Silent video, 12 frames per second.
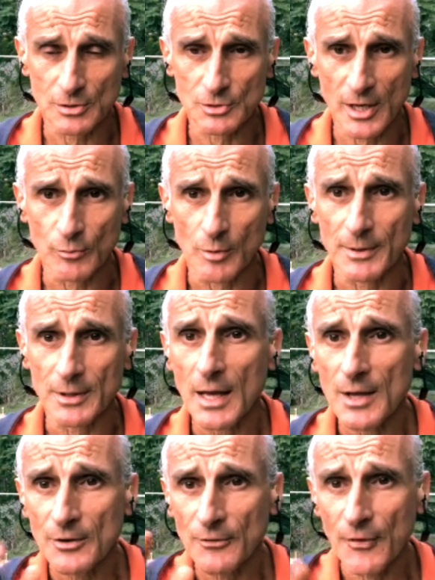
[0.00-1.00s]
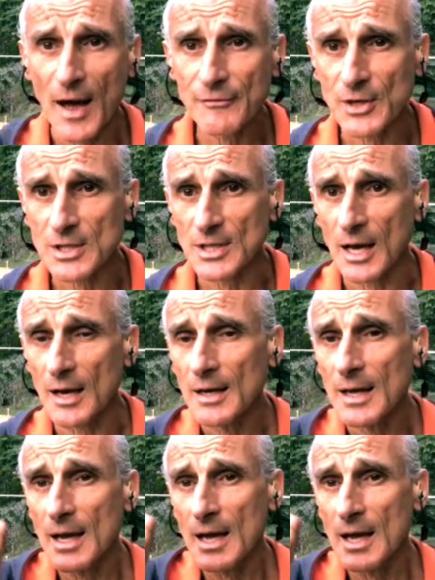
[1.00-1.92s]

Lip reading: in general, but the 5 things are: